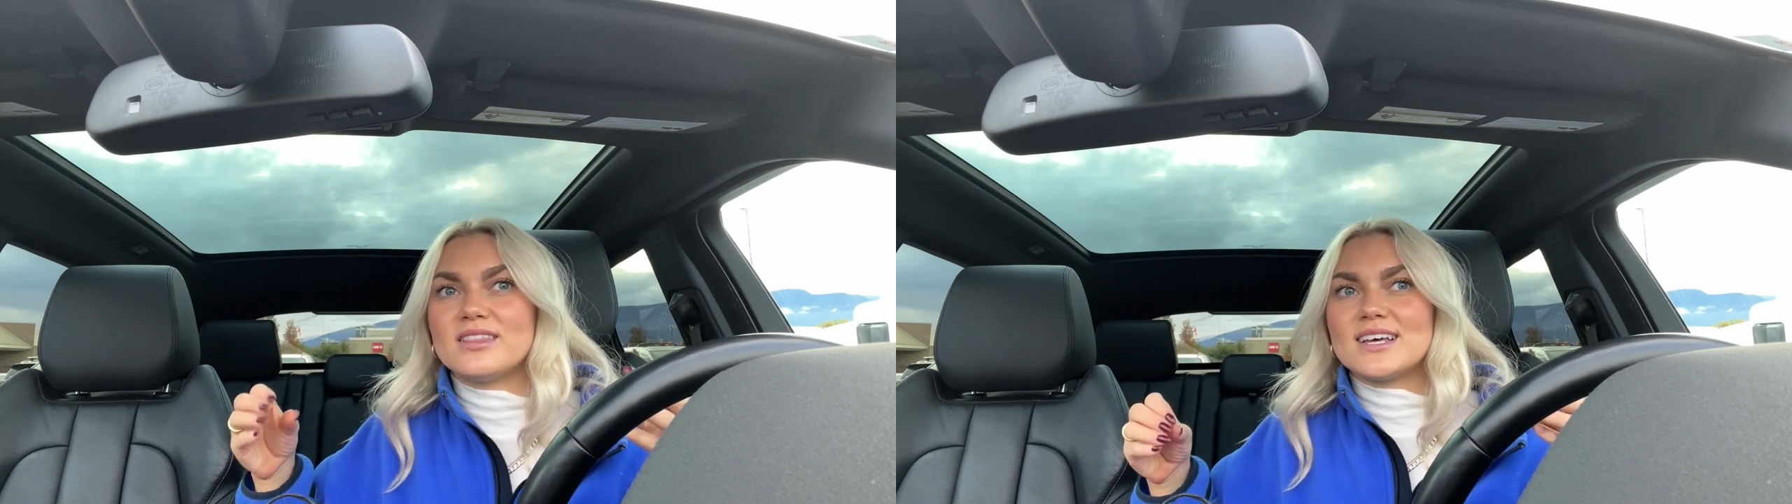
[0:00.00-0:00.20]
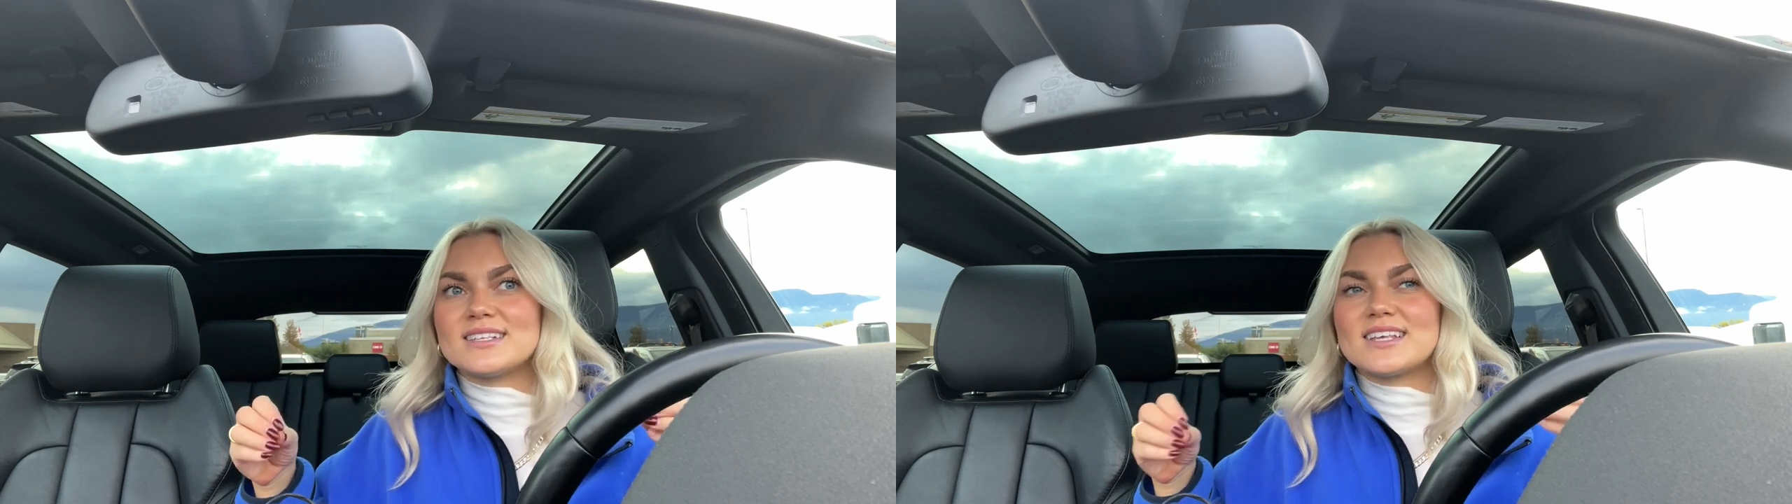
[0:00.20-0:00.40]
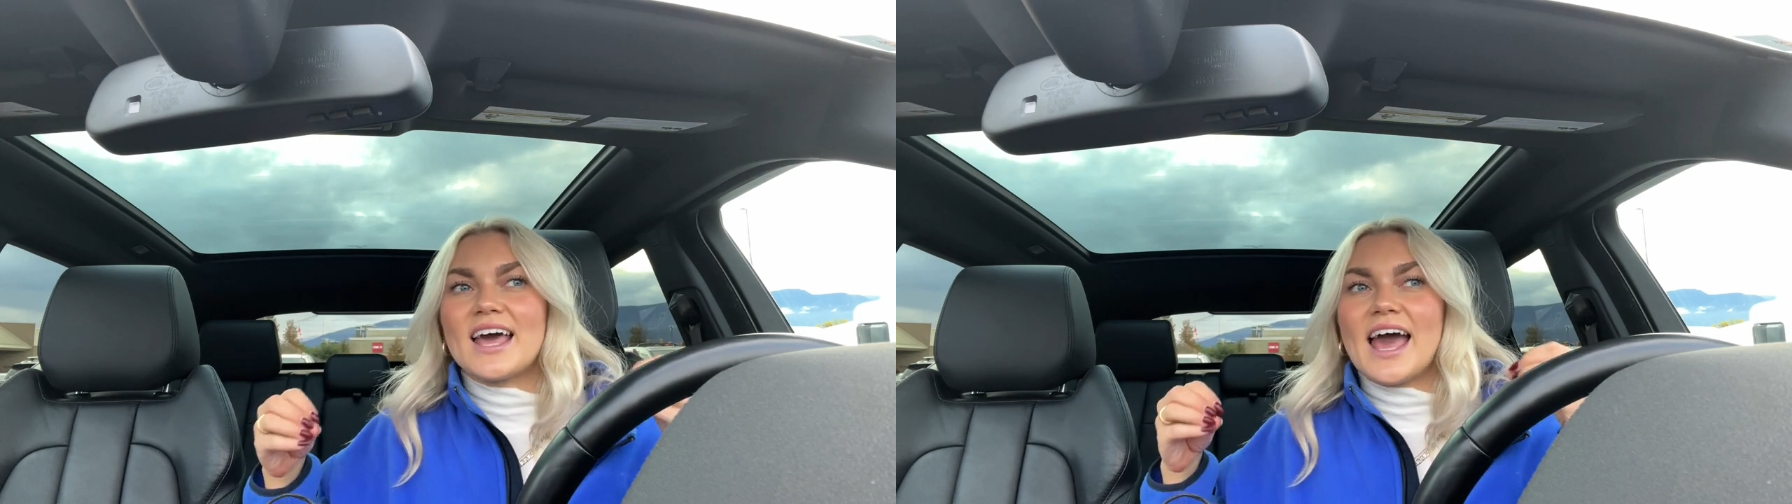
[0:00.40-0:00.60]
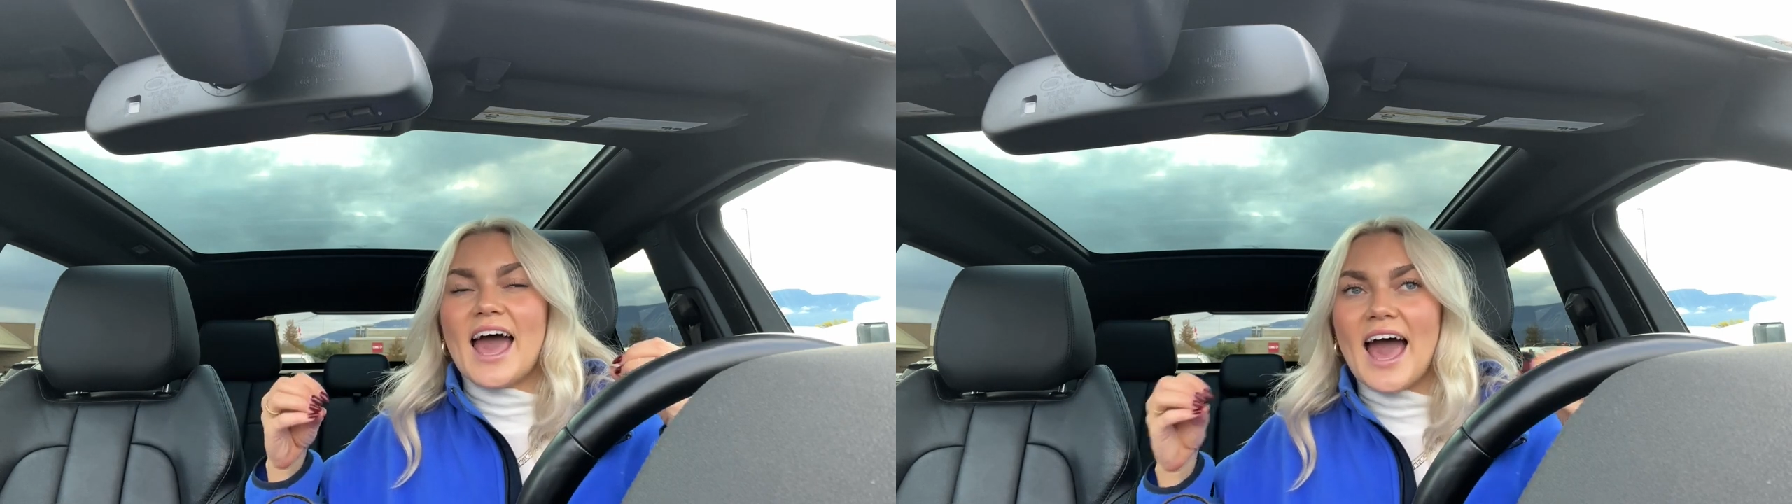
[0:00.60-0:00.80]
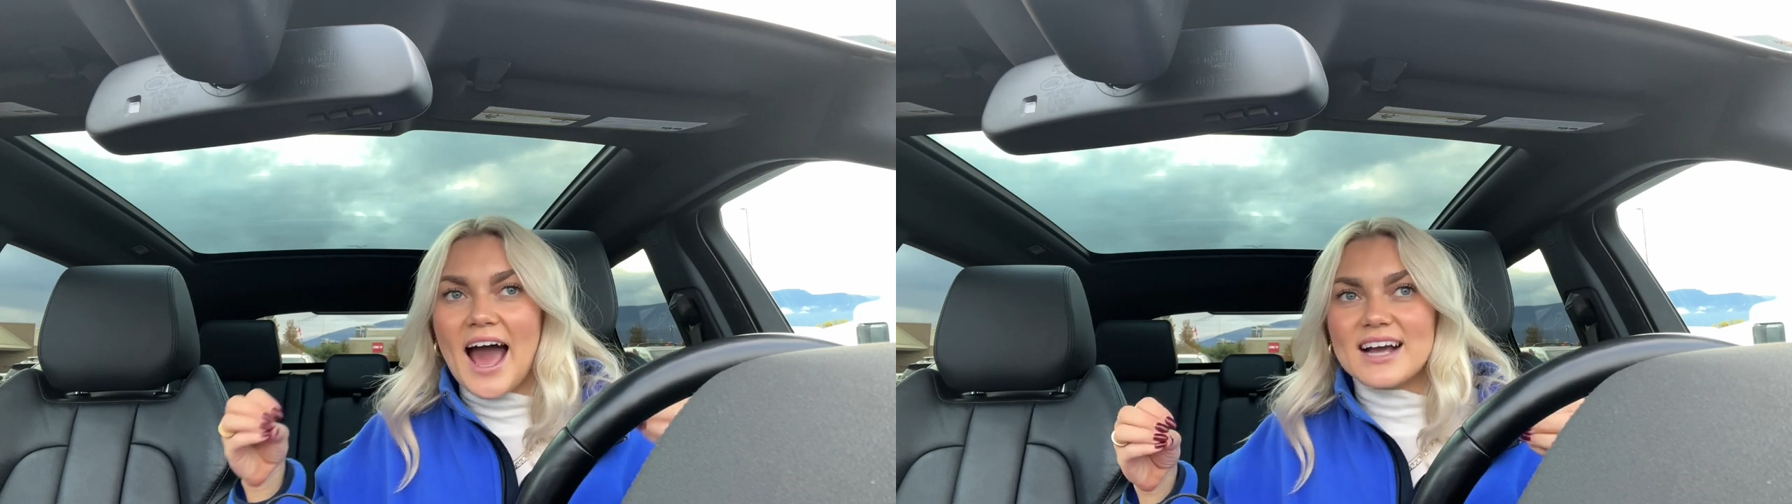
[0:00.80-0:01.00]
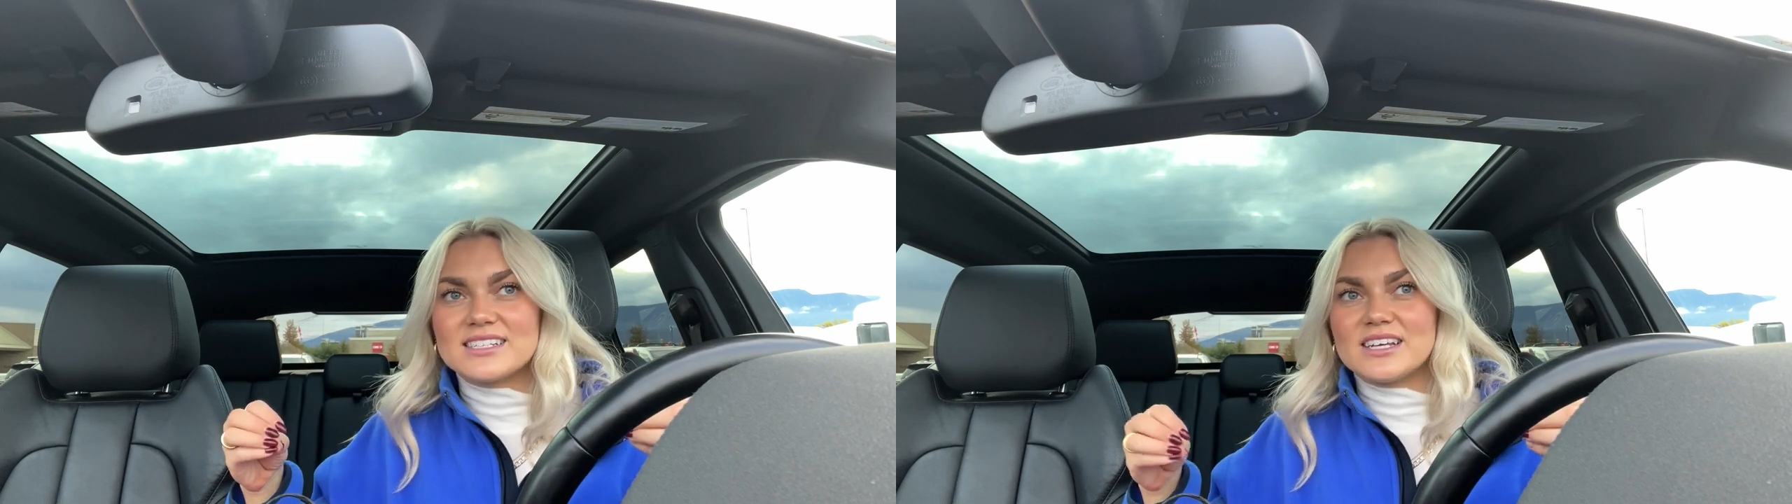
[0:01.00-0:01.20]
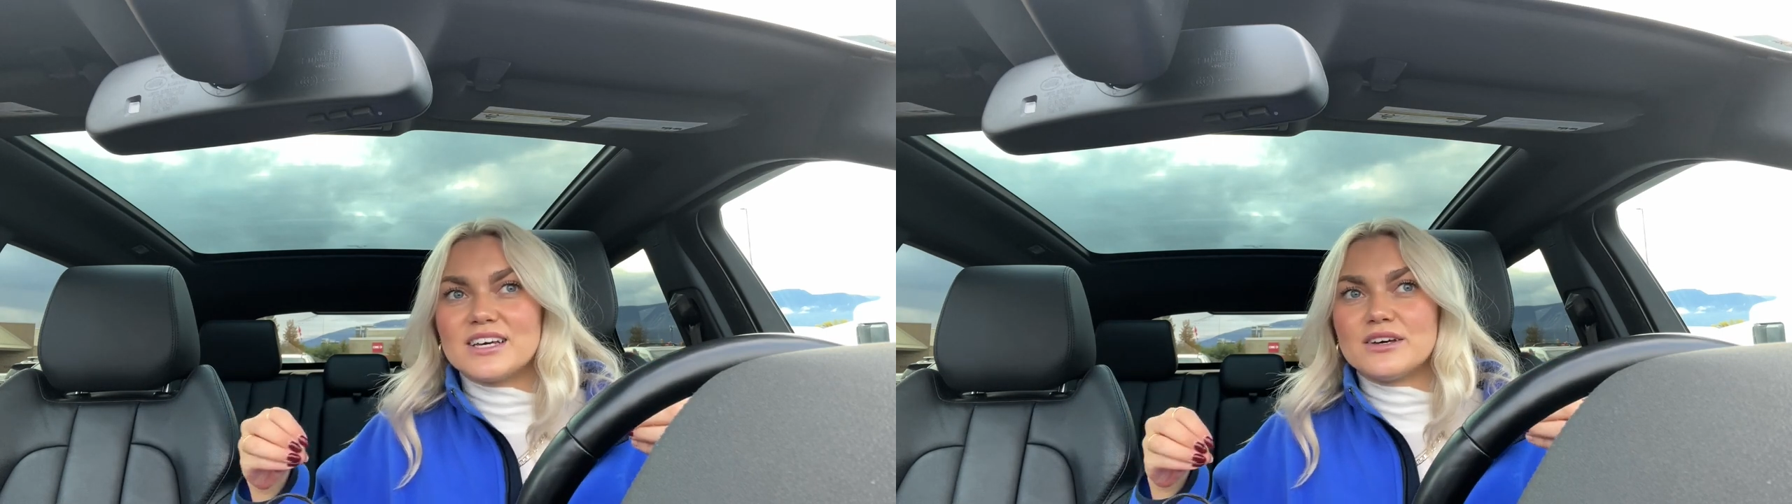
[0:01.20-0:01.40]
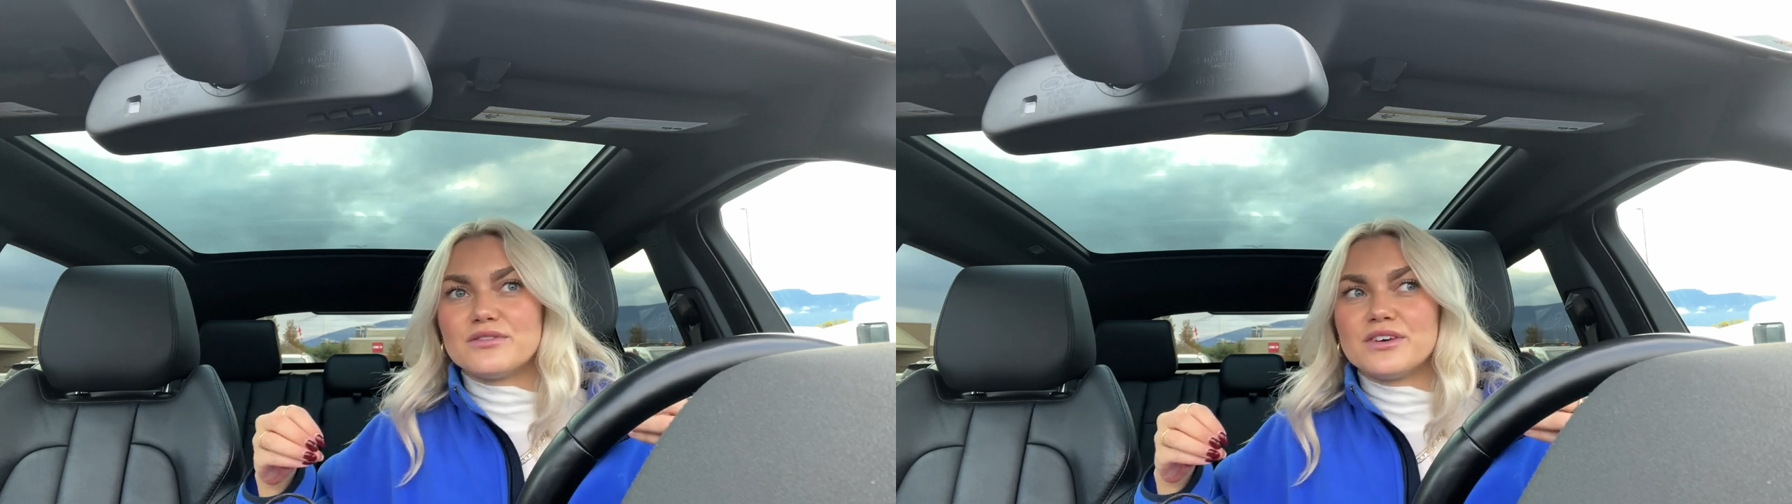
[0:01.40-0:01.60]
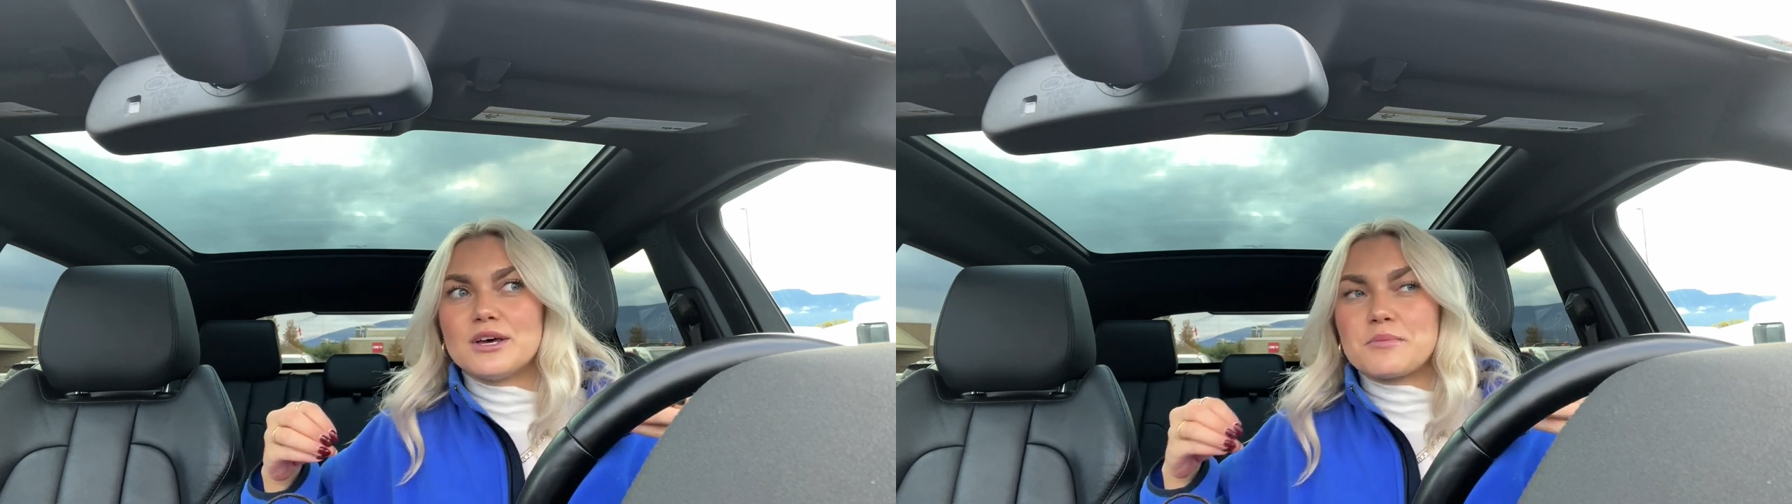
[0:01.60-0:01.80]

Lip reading: this active,